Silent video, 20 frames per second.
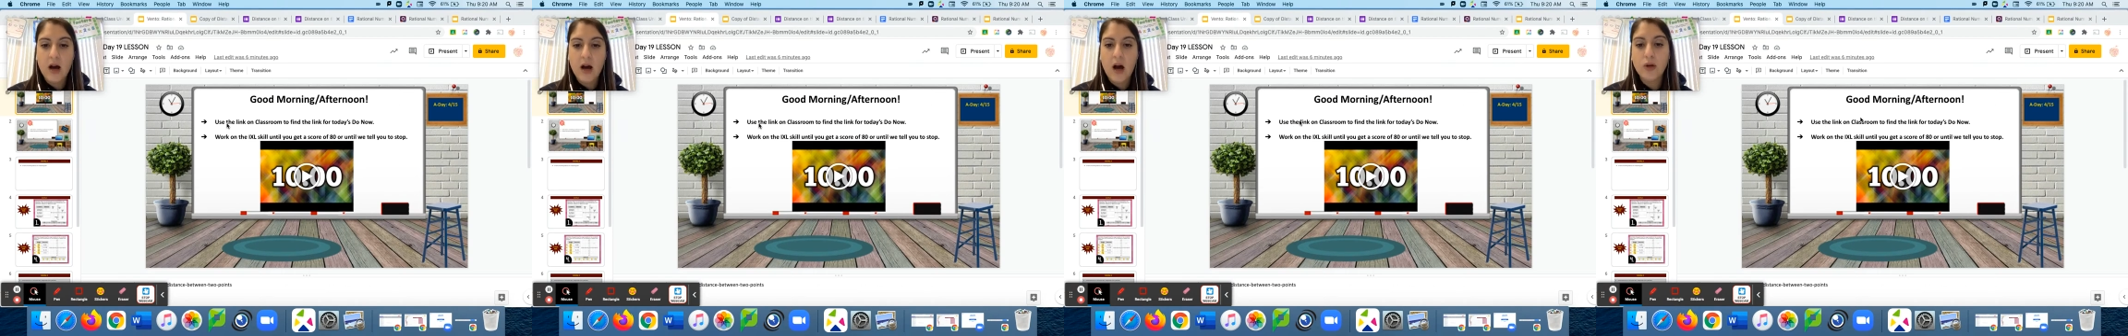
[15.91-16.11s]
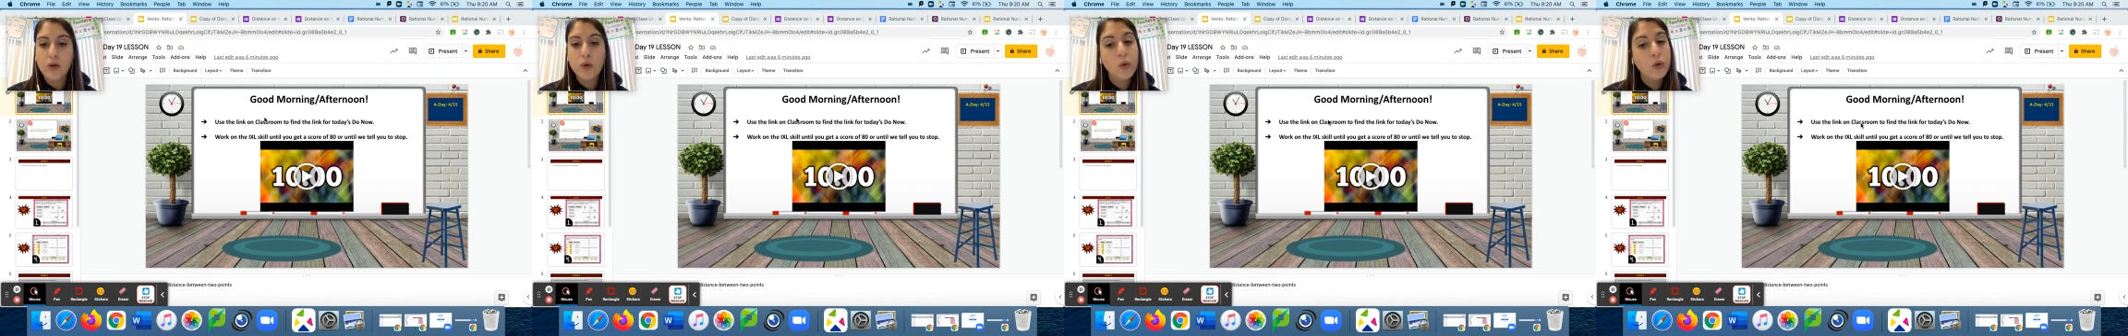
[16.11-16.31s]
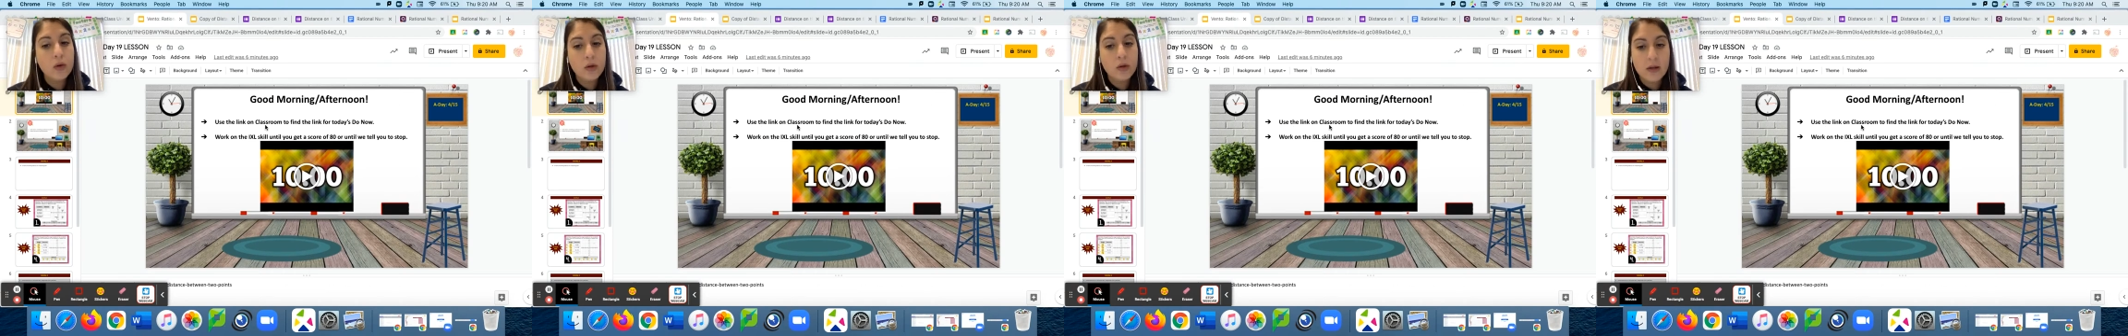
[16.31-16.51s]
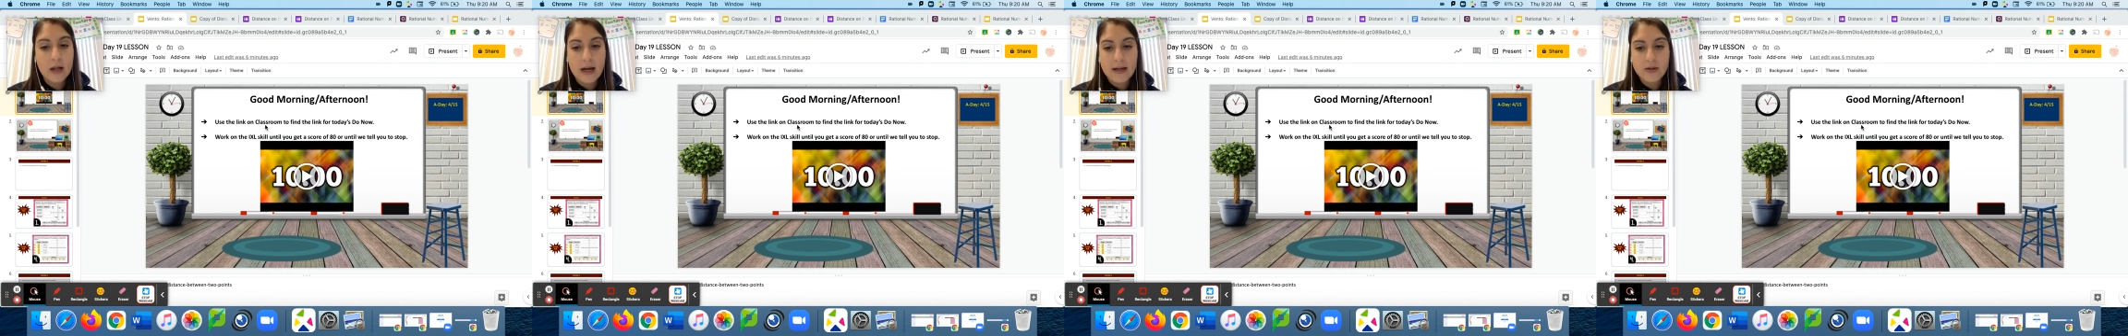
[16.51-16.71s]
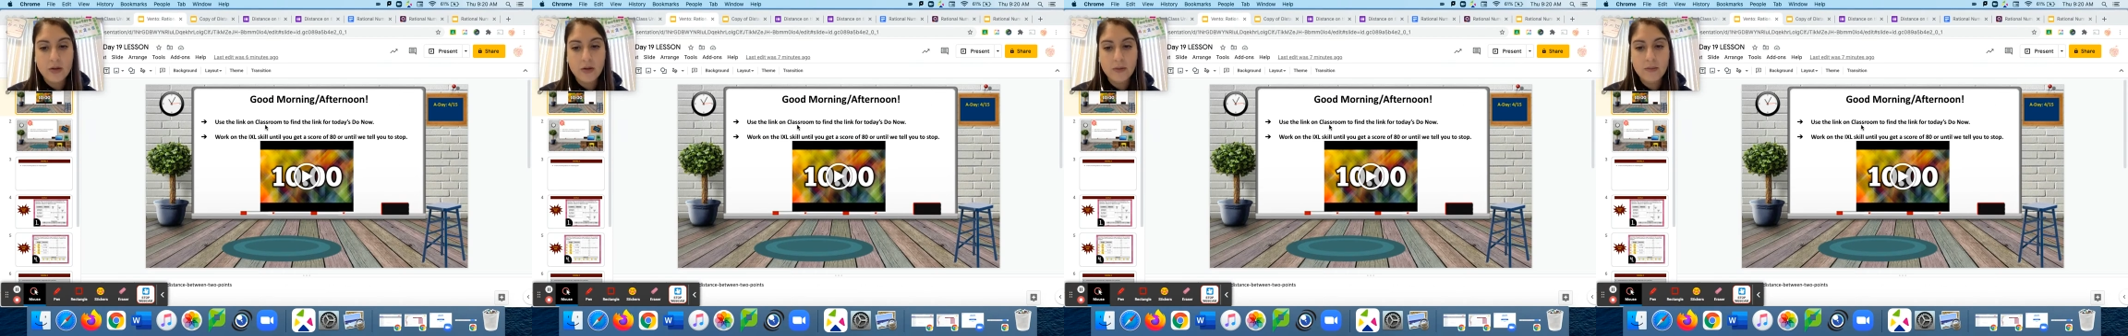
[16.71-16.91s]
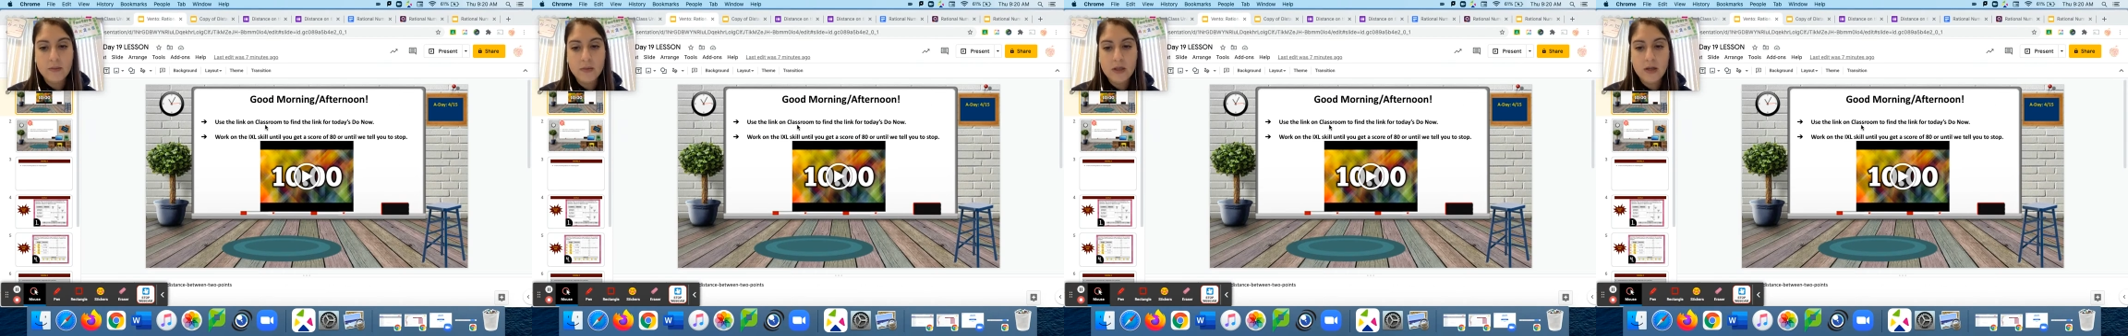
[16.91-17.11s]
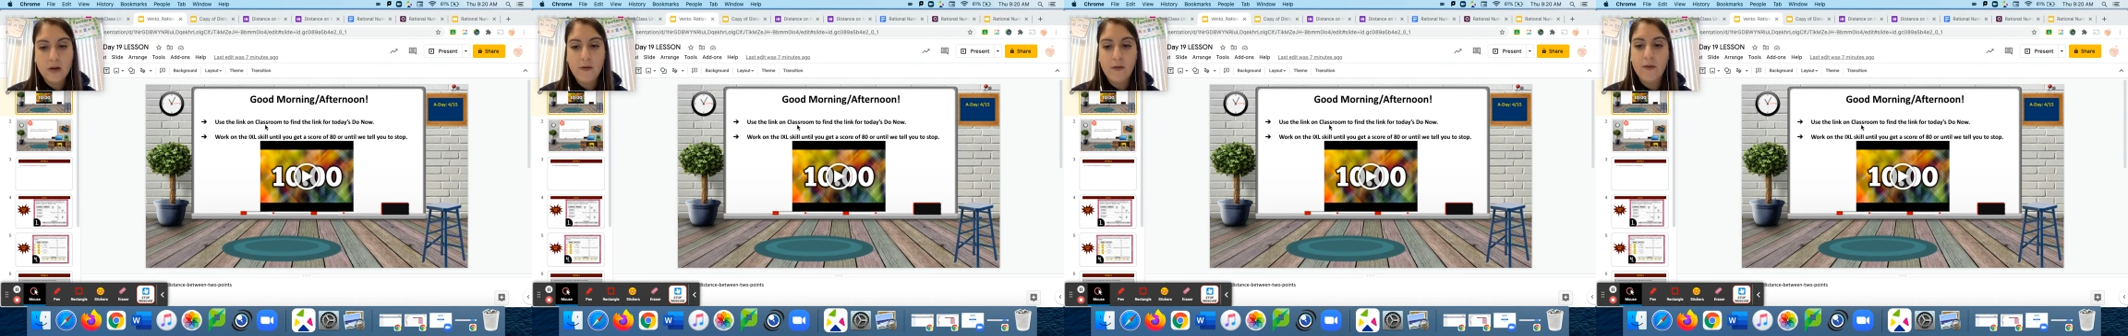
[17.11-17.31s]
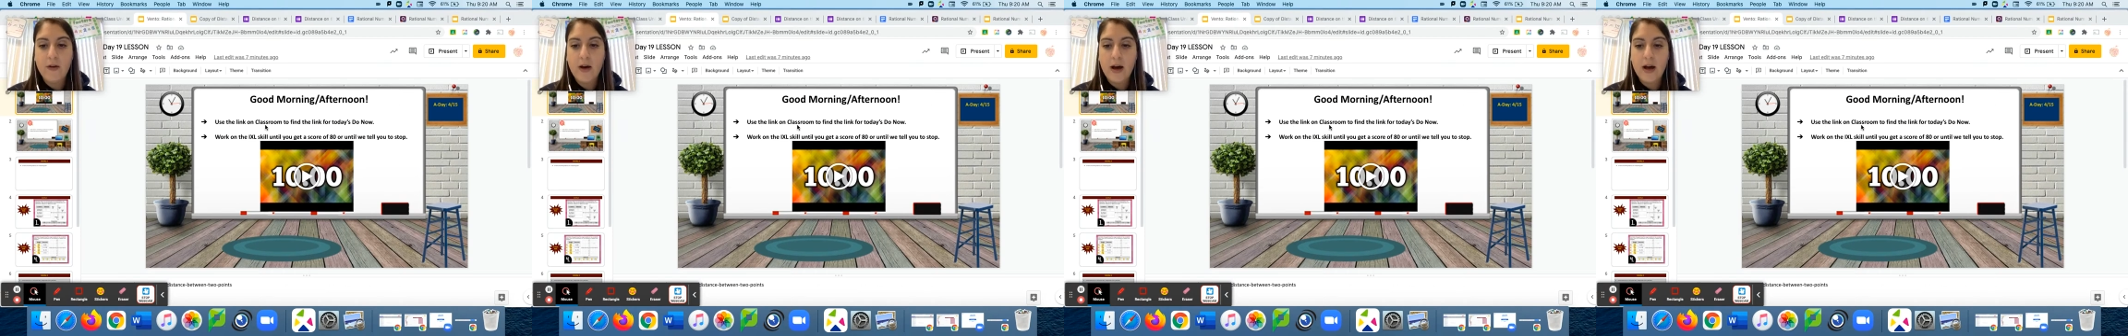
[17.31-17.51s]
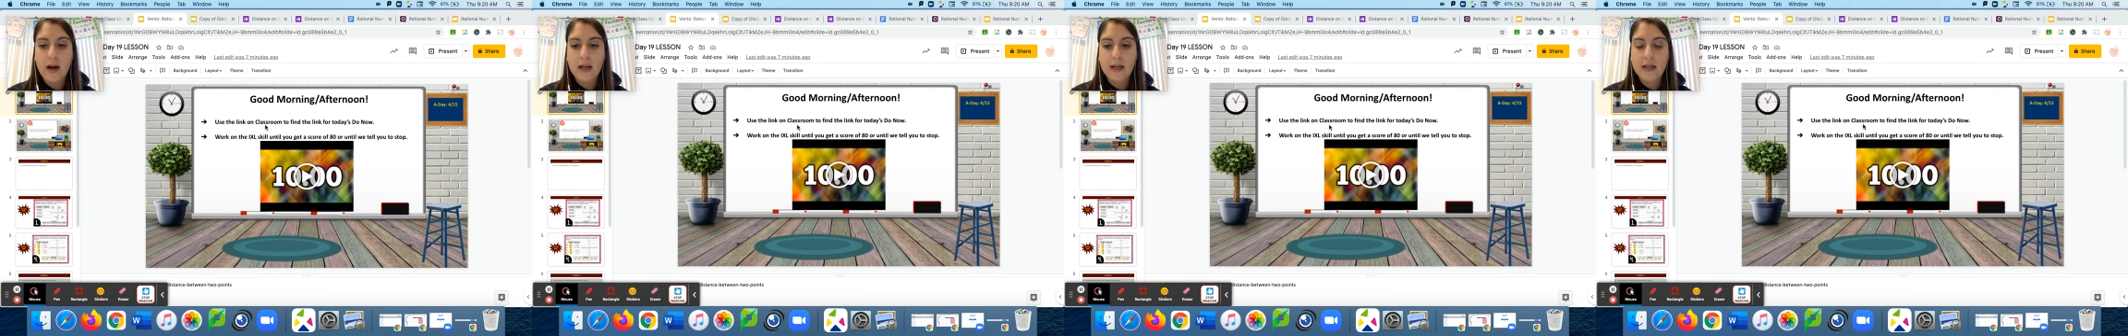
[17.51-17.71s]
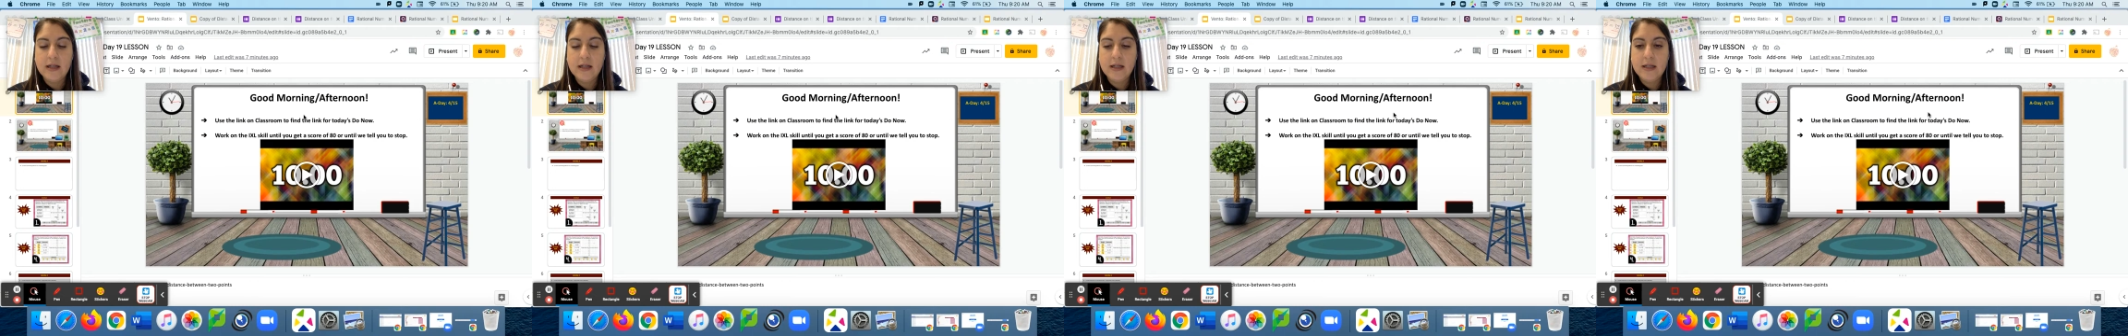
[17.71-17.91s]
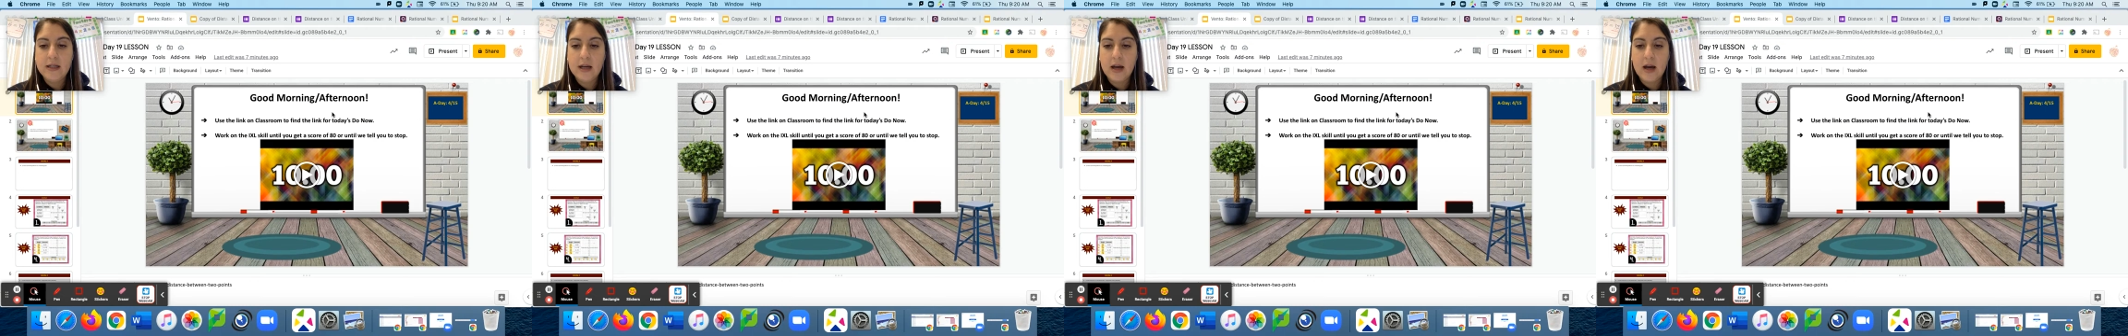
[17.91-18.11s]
on Google Classroom to find